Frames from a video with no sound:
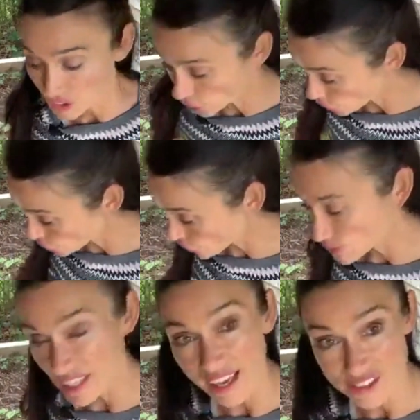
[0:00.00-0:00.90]
and you could
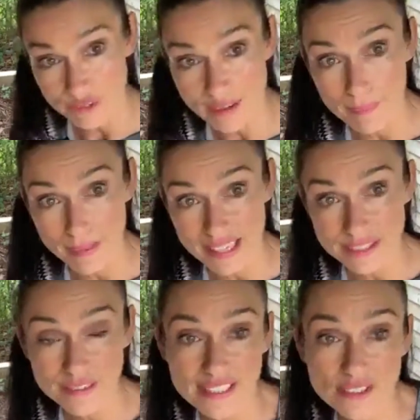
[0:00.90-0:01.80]
use that as your fat
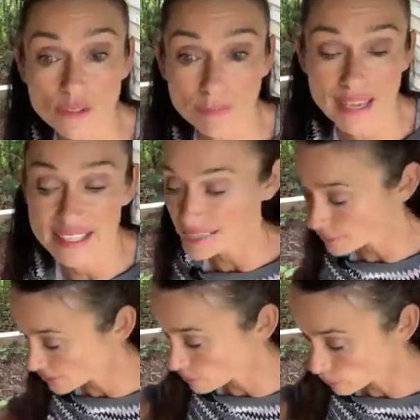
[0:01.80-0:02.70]
base for this toothpaste
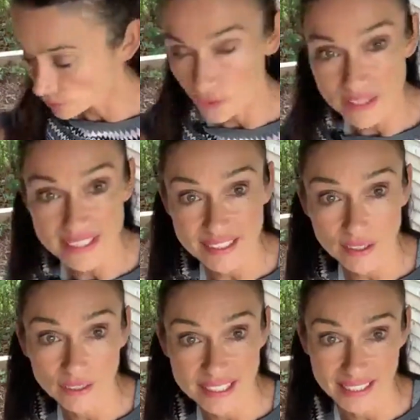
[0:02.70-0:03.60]
if you didn't want to go into
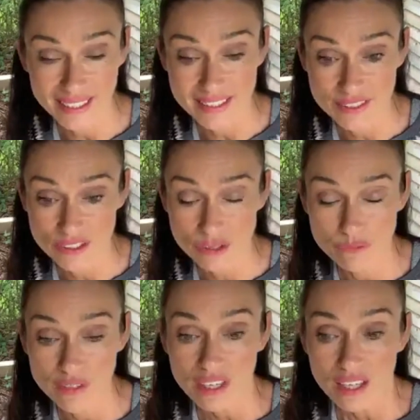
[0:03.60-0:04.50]
all this kind of stuff.